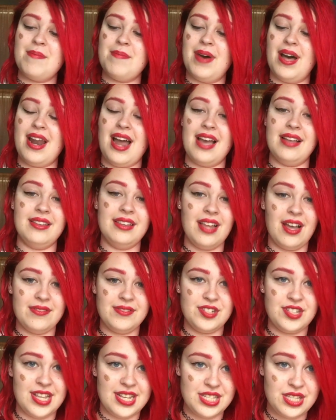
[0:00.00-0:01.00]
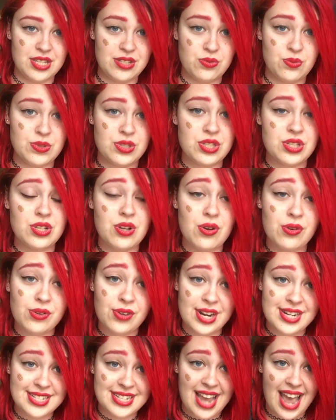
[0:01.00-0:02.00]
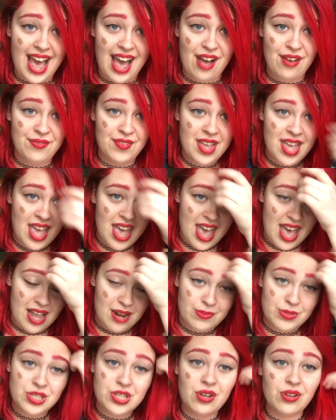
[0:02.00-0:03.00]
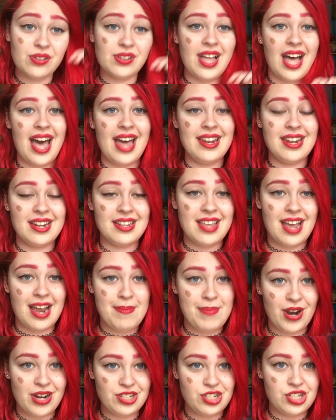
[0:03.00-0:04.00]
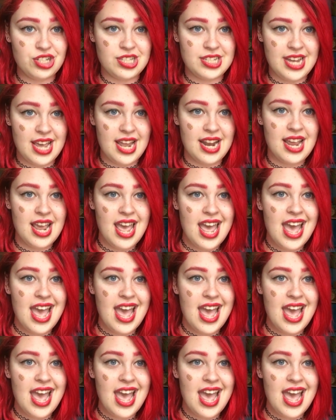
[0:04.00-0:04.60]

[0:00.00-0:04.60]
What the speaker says: But I loved this. This was so great to have, and I'm so glad that I purchased it.